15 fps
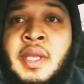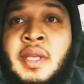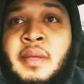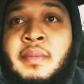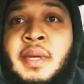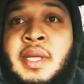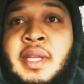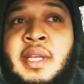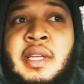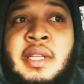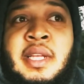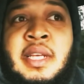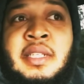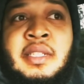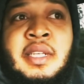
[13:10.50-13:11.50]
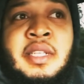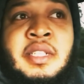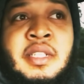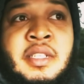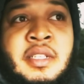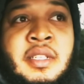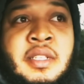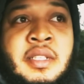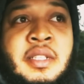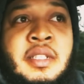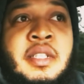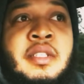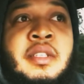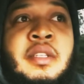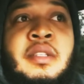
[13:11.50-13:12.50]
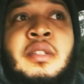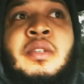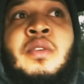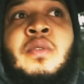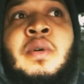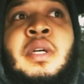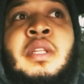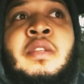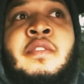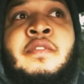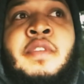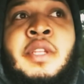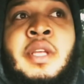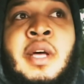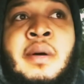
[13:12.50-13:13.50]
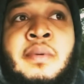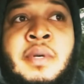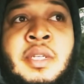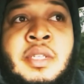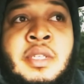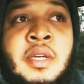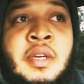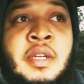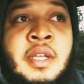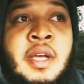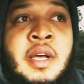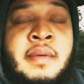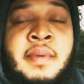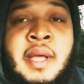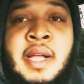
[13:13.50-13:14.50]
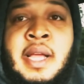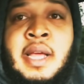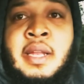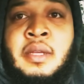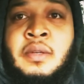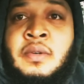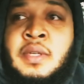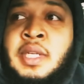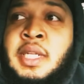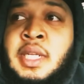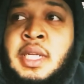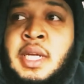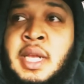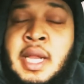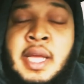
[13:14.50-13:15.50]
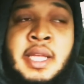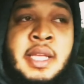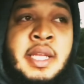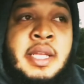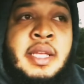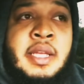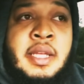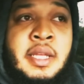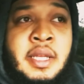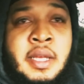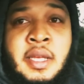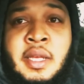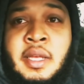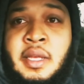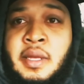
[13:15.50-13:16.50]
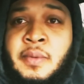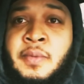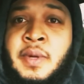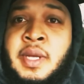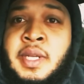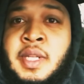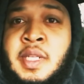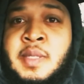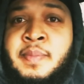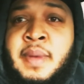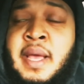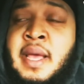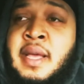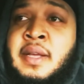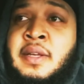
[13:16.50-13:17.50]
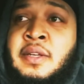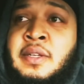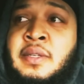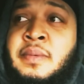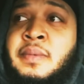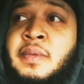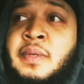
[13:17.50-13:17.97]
Well, yeah, this little quick little video I want to show y'all. I mean, I got to go in and clock in and run this bag up.